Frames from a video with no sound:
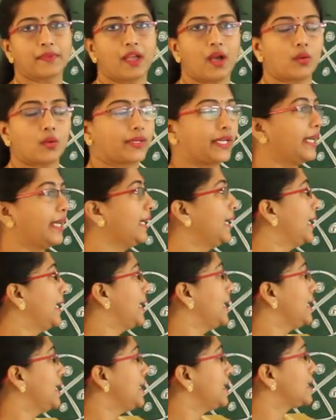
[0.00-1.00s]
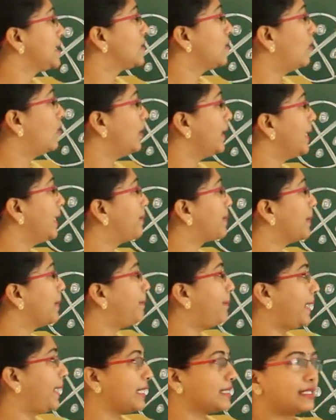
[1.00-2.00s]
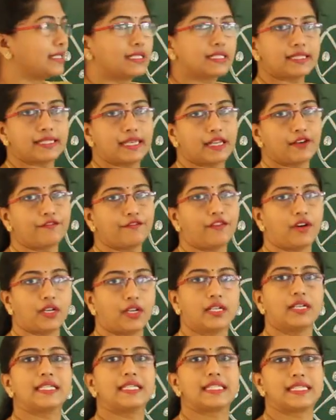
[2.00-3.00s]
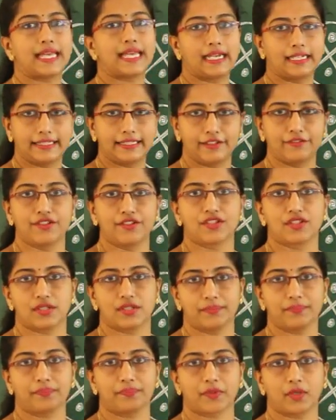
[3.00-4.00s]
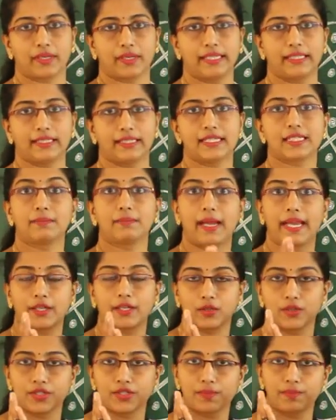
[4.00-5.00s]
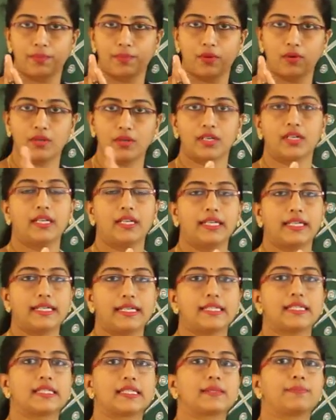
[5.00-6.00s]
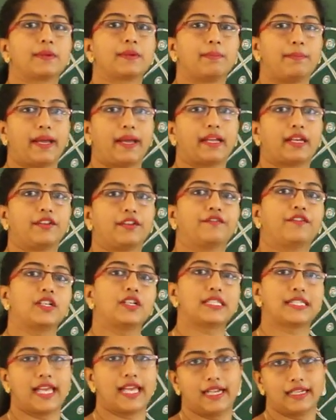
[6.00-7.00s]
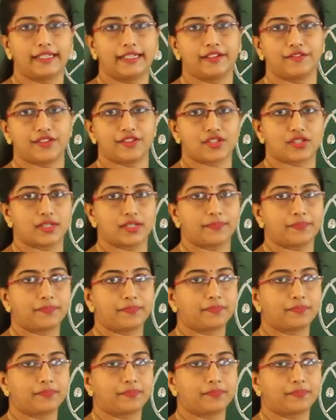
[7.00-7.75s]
Okay, so it prepares itself for cell division. Okay, that is microspore is preparing for cell division.